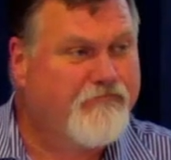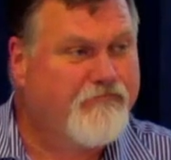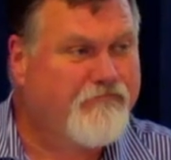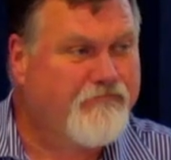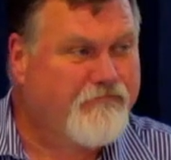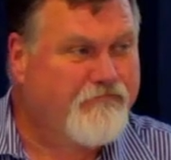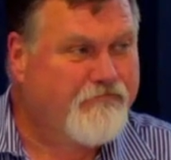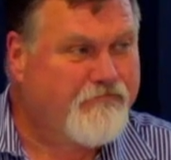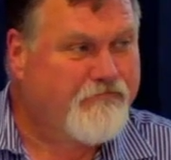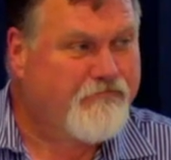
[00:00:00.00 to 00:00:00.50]

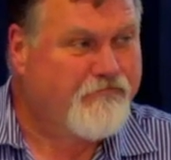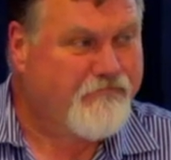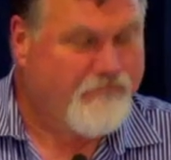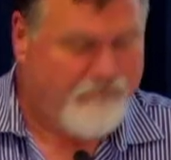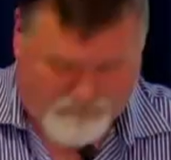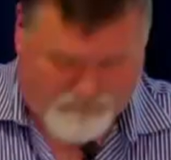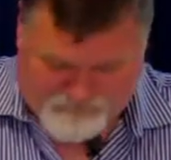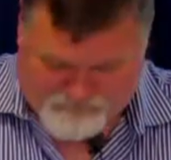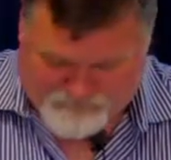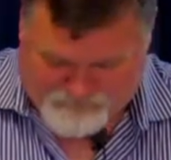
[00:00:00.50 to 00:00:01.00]

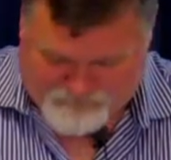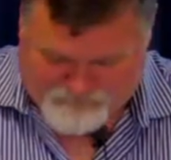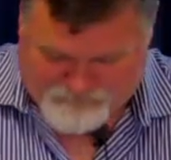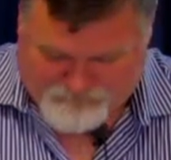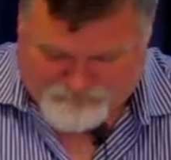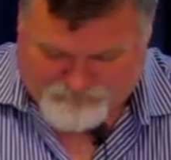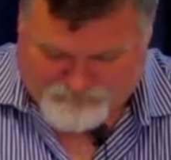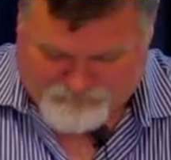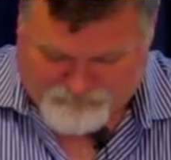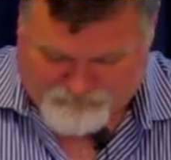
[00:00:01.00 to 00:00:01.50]

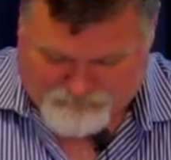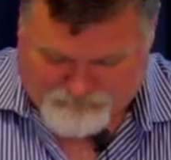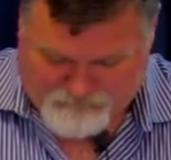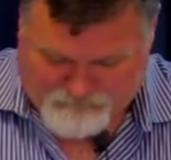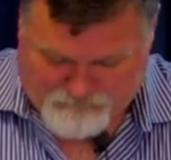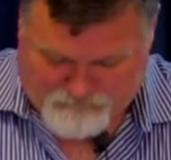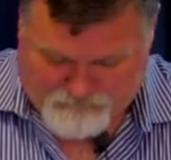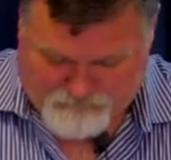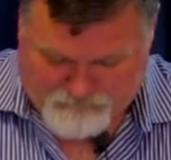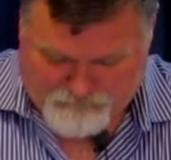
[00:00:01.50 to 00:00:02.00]

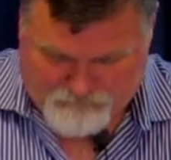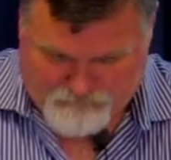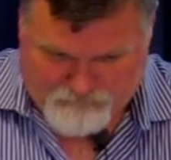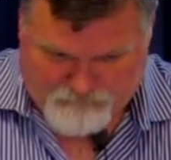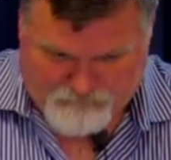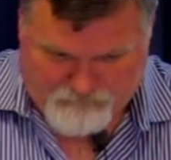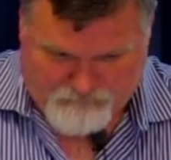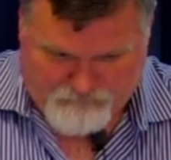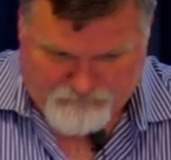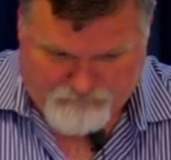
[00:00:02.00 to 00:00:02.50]

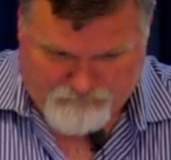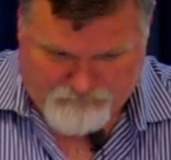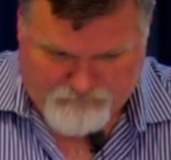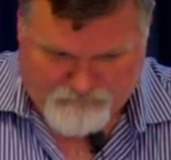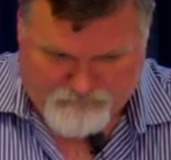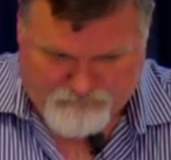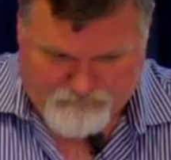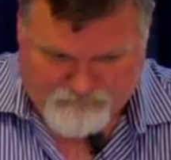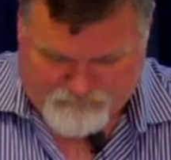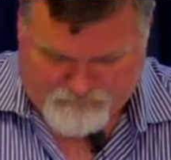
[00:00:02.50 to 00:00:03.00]

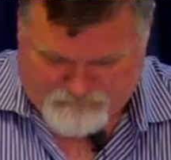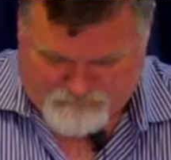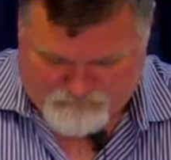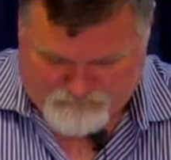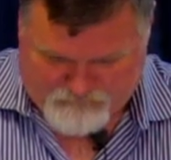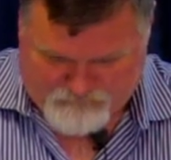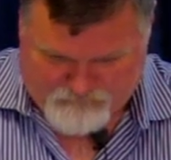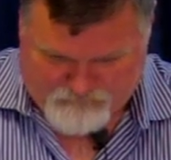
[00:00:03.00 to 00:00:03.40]
No one is speaking in this clip.